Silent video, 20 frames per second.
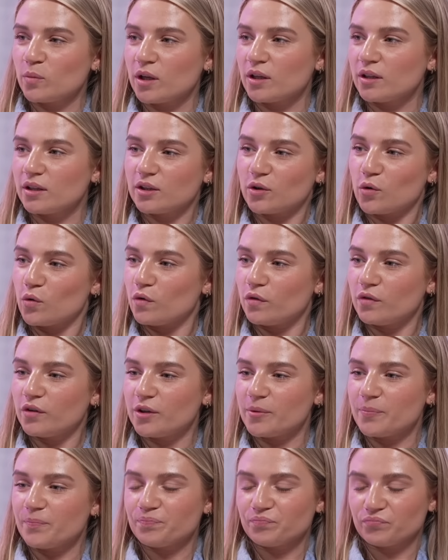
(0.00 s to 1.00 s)
well, go
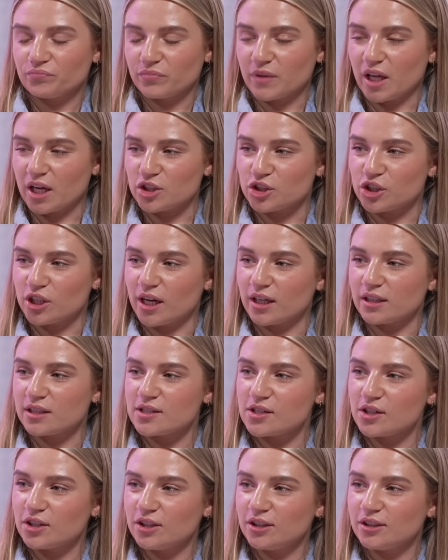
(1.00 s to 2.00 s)
for it. That's your
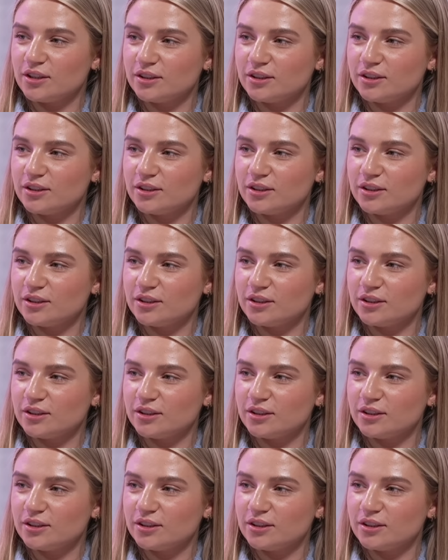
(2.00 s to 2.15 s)
answer.